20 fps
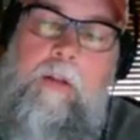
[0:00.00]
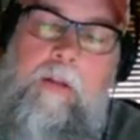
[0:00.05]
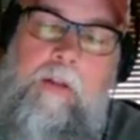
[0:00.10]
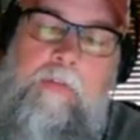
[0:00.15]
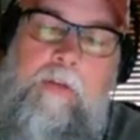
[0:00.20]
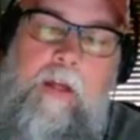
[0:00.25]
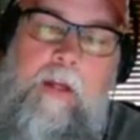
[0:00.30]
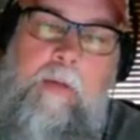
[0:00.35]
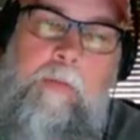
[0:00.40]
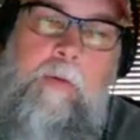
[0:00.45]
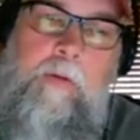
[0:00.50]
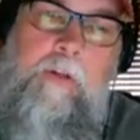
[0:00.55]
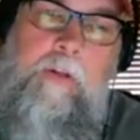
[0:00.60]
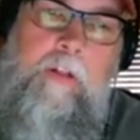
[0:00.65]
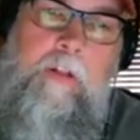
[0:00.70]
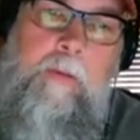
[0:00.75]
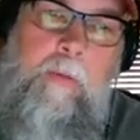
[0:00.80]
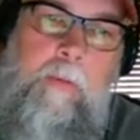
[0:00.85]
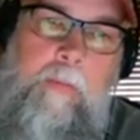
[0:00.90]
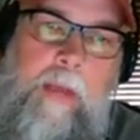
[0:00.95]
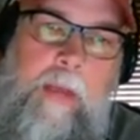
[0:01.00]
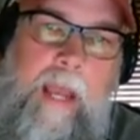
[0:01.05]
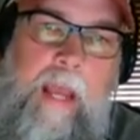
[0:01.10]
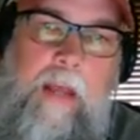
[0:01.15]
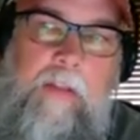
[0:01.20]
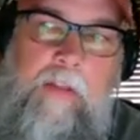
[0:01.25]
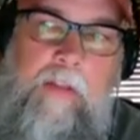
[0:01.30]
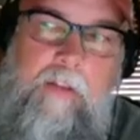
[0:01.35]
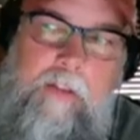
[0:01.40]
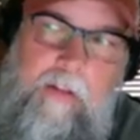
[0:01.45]
they've got a predictable
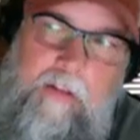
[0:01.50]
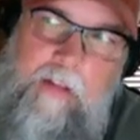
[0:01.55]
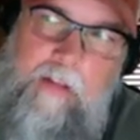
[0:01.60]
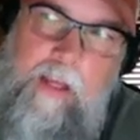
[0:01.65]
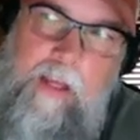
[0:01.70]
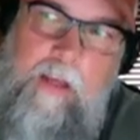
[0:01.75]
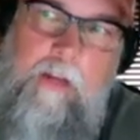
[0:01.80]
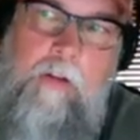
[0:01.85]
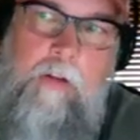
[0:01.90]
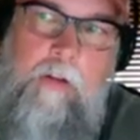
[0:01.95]
path that they take, and they're